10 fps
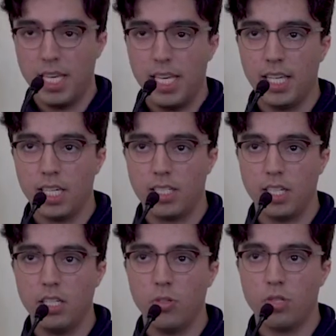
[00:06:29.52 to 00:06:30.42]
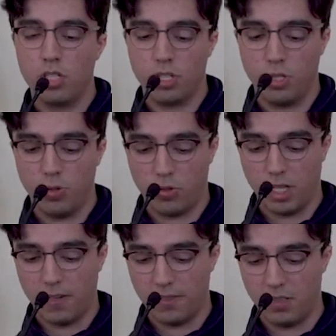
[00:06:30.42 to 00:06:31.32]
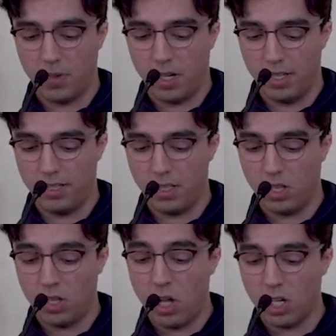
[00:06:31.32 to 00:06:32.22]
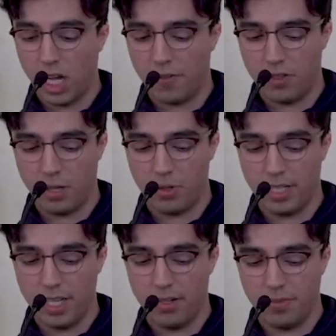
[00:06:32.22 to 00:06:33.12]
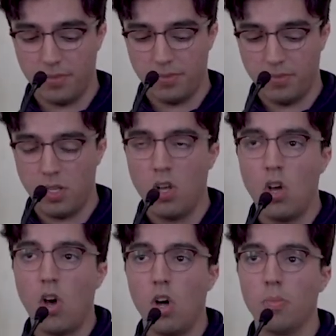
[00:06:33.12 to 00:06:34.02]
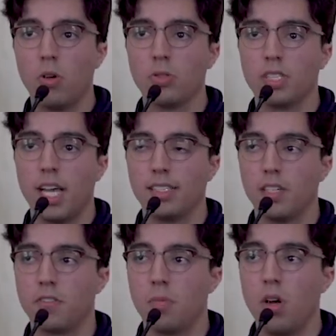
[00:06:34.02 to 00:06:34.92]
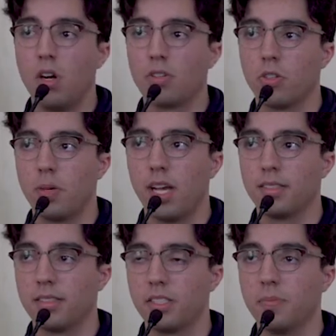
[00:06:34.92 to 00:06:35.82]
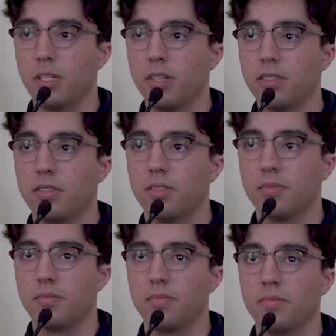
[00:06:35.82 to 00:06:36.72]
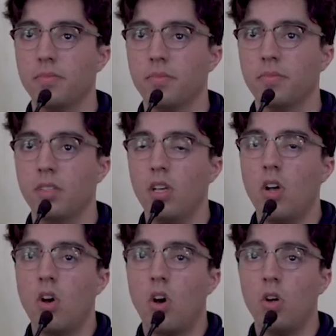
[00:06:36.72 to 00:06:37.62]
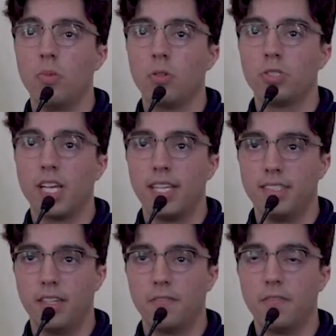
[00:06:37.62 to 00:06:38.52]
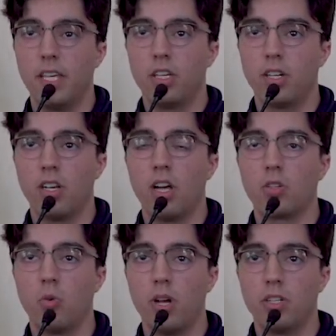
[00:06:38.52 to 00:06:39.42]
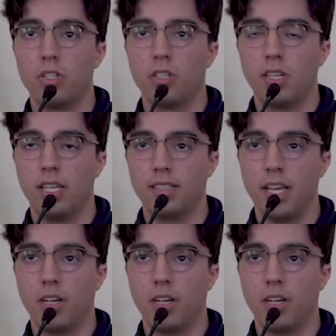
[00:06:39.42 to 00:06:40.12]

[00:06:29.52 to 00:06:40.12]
He continued to shoot their lifeless bodies long after they were dead, almost as if to mock their passing spirits, almost as if he could not quench his